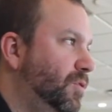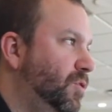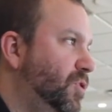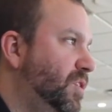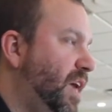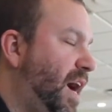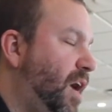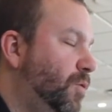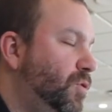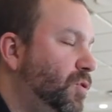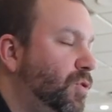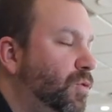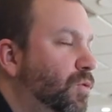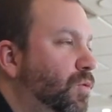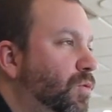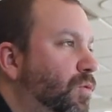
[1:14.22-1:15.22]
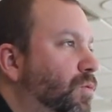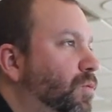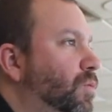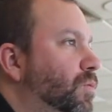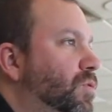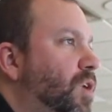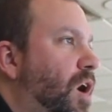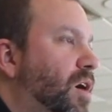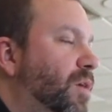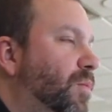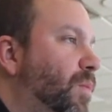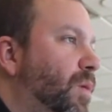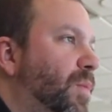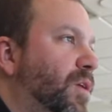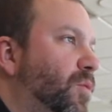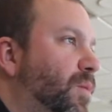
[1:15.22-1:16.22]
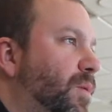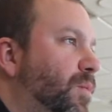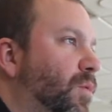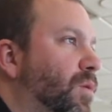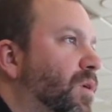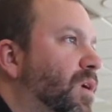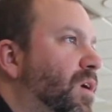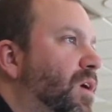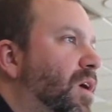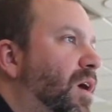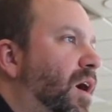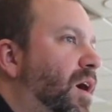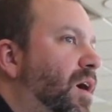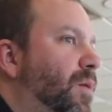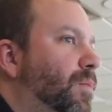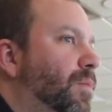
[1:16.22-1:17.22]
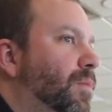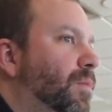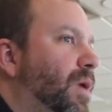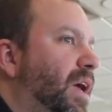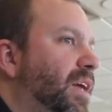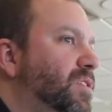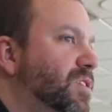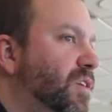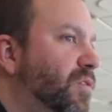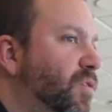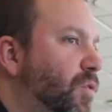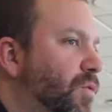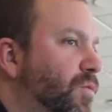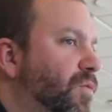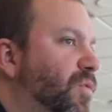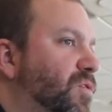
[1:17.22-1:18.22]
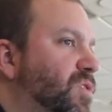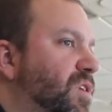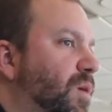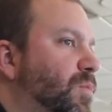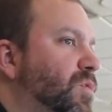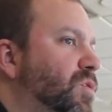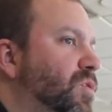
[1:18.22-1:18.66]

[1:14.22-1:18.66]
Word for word: just how to talk and be better people. Um, it's difficult for some